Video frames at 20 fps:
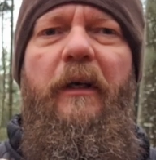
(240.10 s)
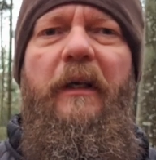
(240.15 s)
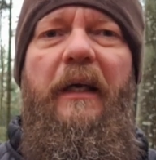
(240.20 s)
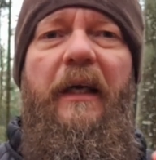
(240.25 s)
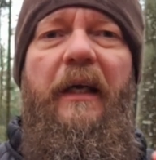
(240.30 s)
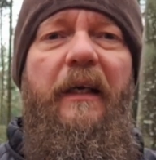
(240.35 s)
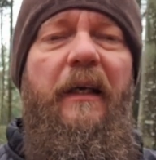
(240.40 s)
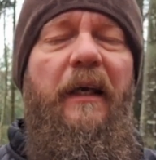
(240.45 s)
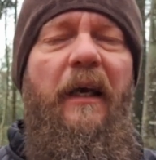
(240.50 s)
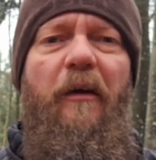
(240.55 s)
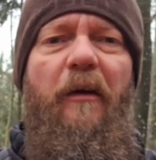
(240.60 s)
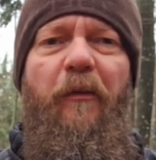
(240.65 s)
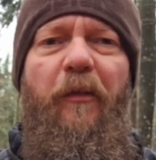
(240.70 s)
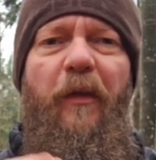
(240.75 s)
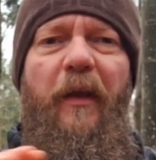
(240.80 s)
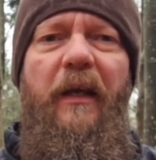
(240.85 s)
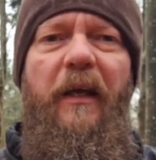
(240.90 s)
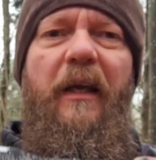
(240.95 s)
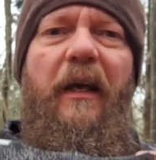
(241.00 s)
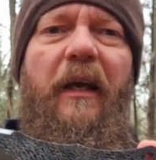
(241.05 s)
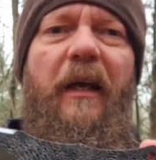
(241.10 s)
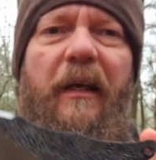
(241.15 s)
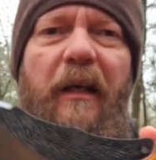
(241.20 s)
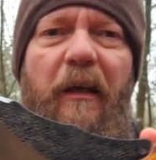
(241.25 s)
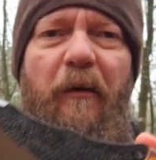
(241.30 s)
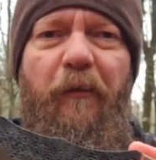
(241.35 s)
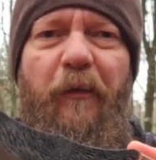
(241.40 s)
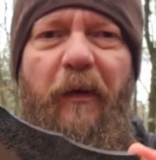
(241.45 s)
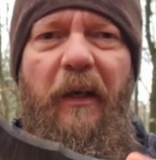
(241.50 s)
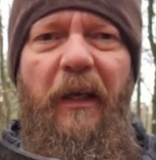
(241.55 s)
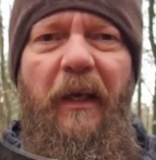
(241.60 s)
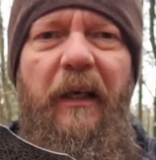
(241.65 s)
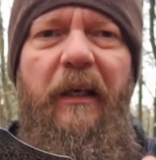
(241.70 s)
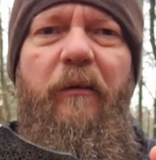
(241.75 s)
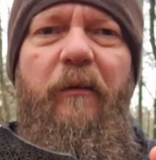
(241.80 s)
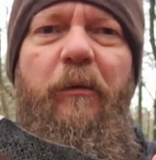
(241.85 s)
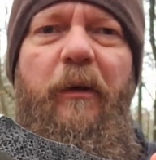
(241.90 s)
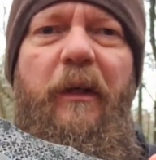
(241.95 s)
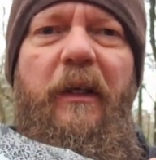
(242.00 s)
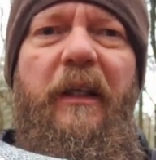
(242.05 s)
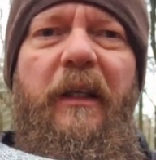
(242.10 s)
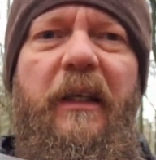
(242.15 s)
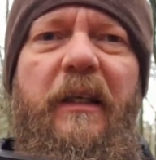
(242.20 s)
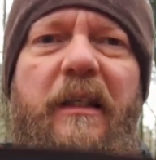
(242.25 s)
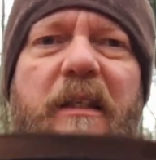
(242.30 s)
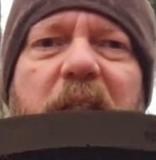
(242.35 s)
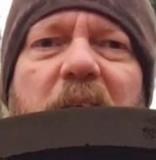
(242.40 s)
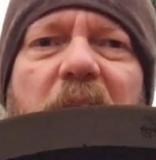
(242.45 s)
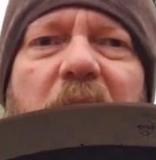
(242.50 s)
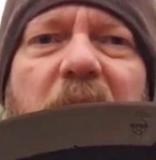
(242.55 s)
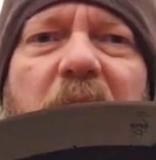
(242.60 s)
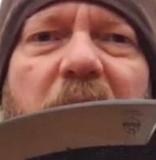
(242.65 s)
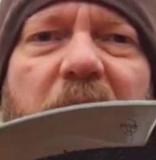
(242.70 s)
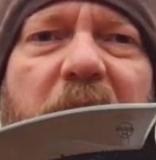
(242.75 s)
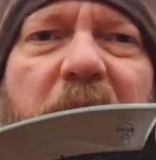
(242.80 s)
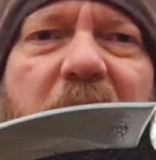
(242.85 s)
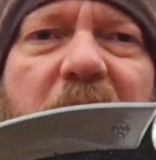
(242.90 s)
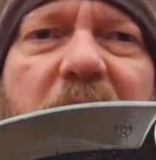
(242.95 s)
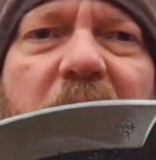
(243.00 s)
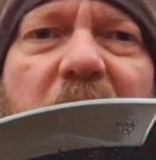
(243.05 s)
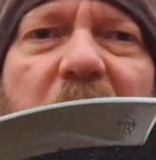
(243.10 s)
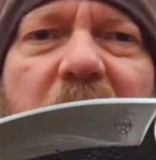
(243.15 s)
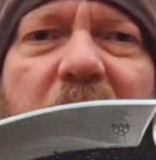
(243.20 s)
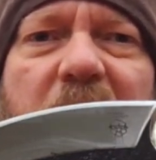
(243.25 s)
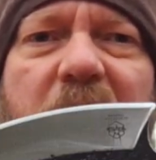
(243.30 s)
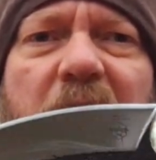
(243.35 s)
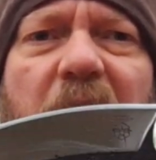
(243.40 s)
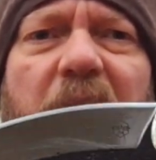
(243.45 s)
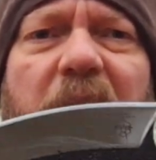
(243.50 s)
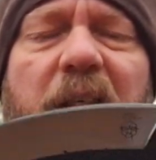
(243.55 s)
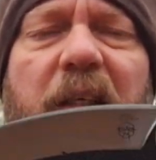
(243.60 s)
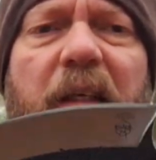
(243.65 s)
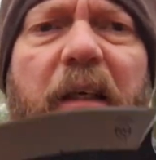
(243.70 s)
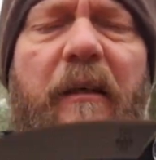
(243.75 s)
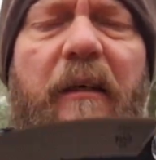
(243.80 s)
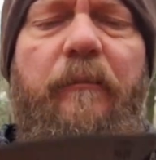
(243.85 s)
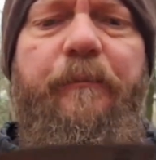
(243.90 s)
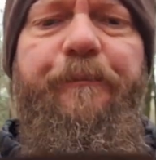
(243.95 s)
And I think I have nailed it with this design here.